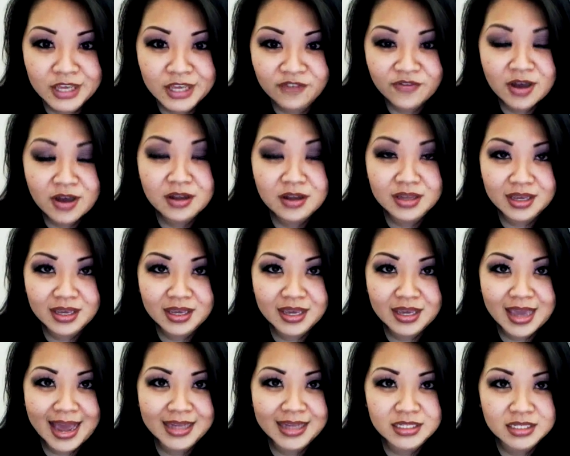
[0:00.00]
felt
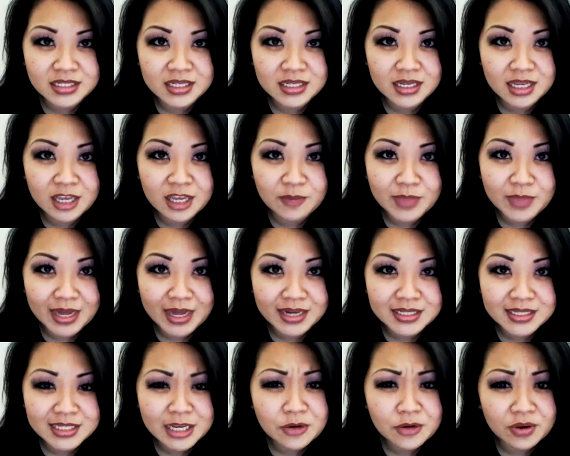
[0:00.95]
he had to keep that a
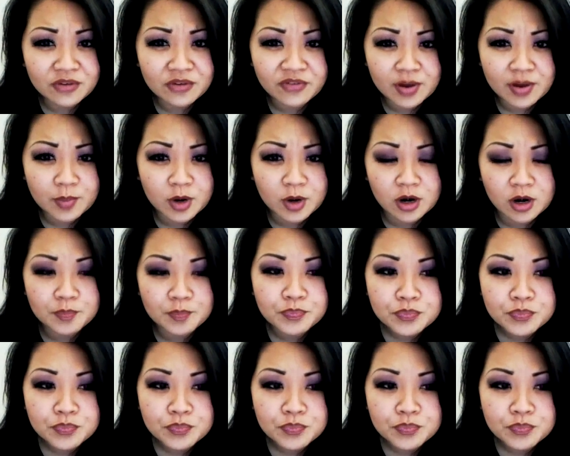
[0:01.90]
secret from her.